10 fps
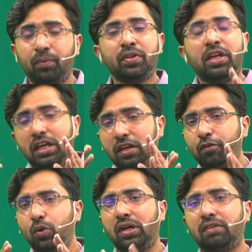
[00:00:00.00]
If you are
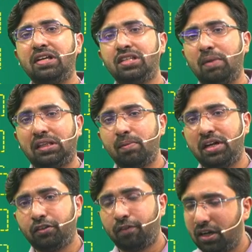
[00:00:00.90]
revising mathematics
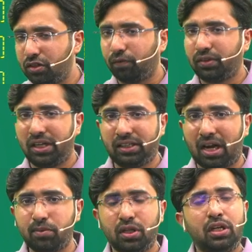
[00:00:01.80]
finance of 3 times,
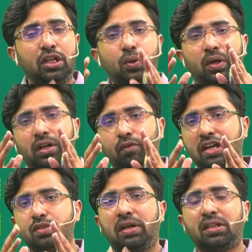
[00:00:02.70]
you can revise
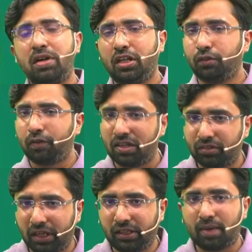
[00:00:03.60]
mathematics of finance 3
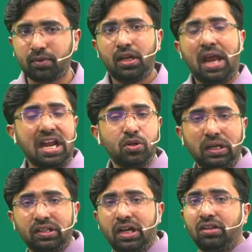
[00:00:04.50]
times and you can
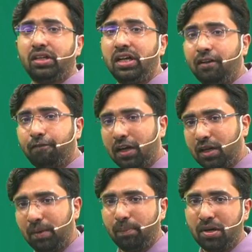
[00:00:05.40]
create 3 different papers.